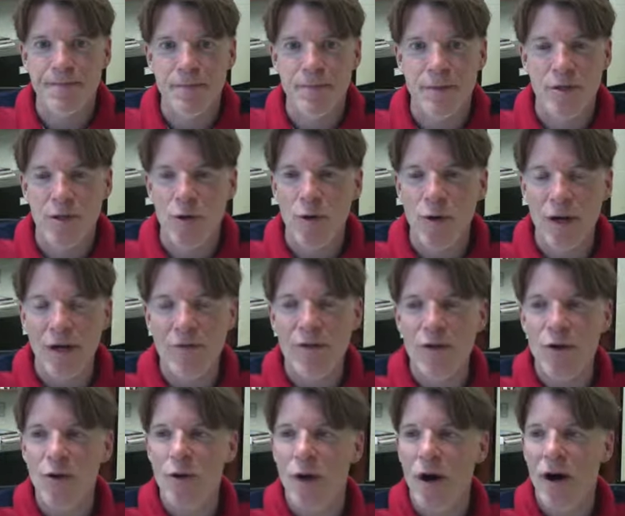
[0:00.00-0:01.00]
So if
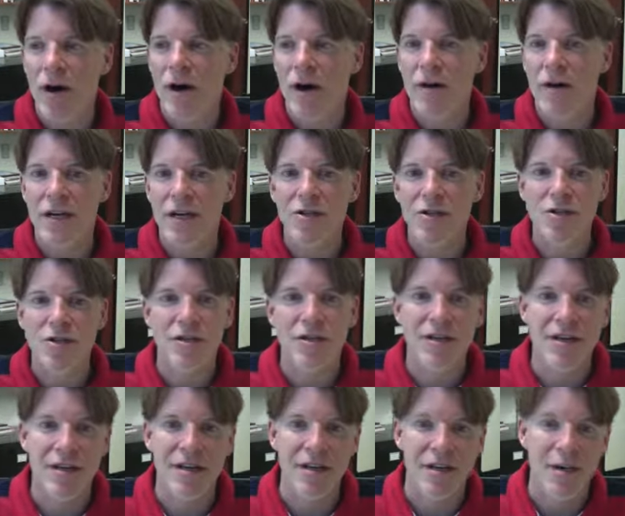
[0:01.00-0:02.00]
you are interested
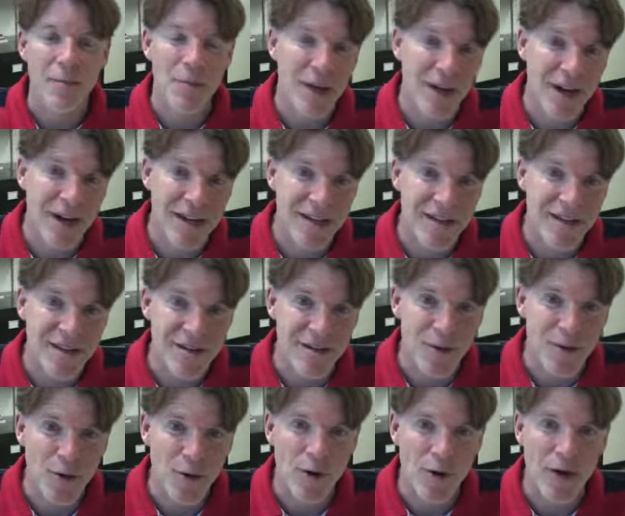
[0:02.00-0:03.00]
in applying to this
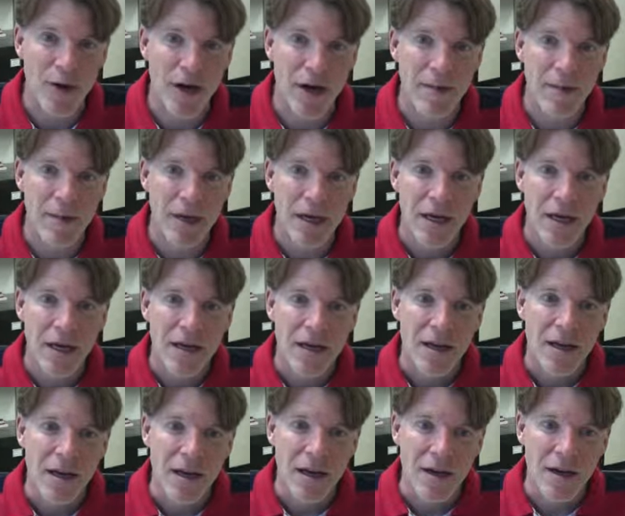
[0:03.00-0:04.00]
program,
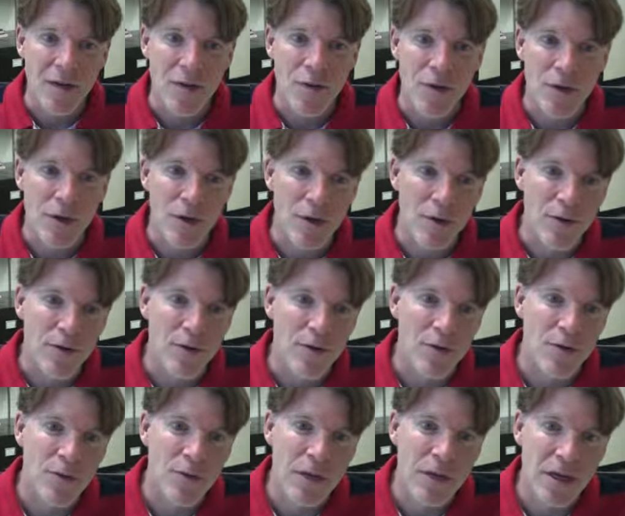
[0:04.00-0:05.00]
you would go
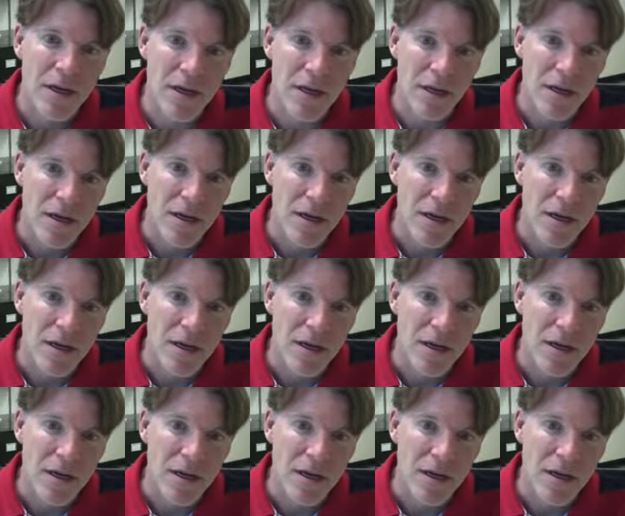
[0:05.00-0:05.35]
through the